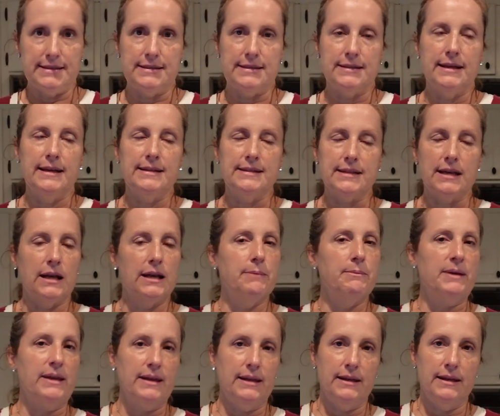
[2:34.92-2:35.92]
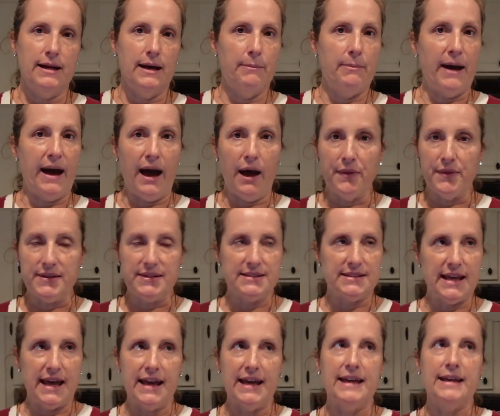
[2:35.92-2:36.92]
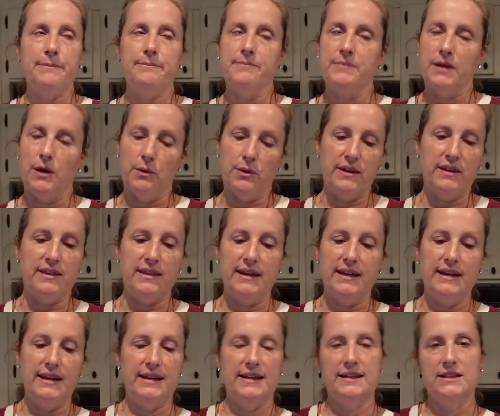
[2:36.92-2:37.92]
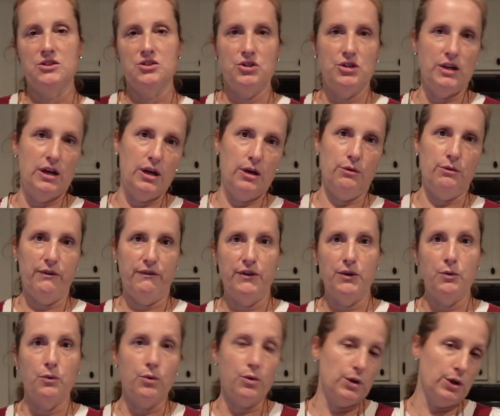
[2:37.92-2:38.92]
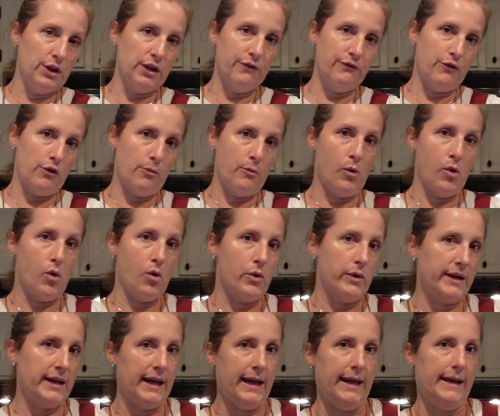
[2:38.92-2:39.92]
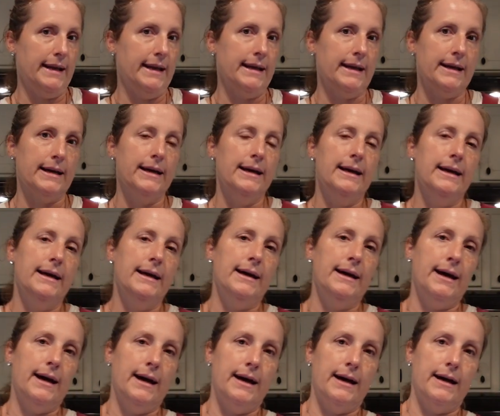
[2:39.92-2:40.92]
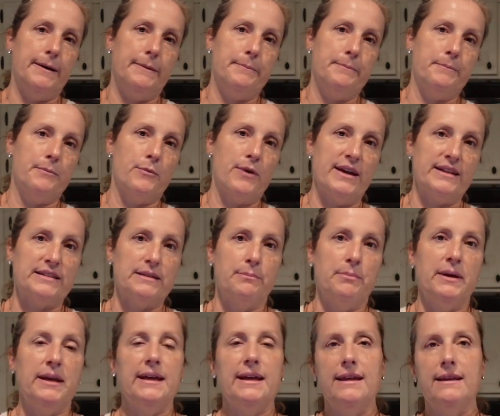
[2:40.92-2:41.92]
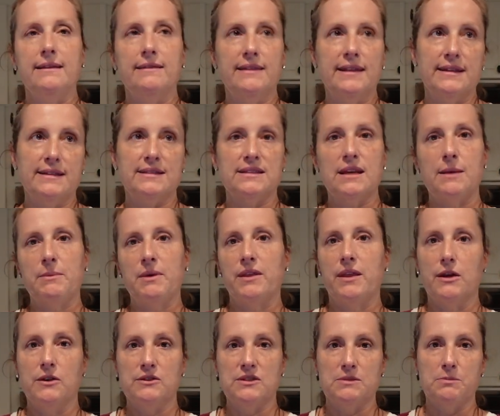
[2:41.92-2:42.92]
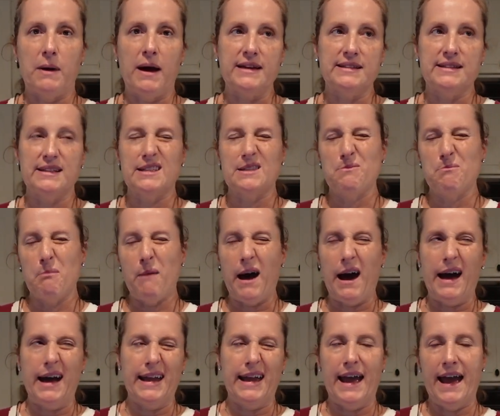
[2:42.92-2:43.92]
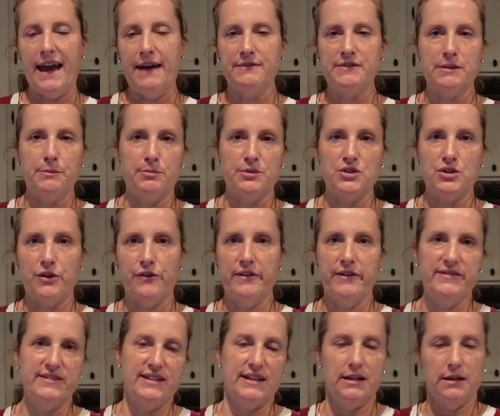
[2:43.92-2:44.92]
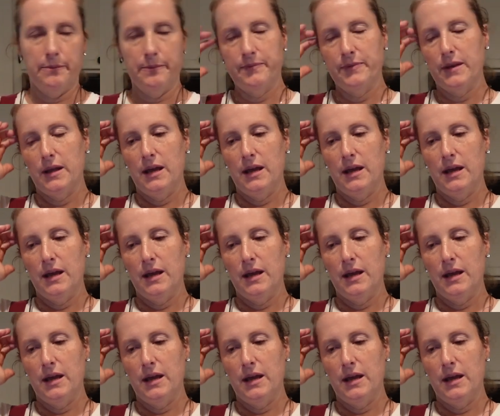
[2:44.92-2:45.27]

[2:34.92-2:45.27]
It's going to be about the same. The only thing is, if you were looking for a more organic recipe, then some of those spices might have some preservatives in them.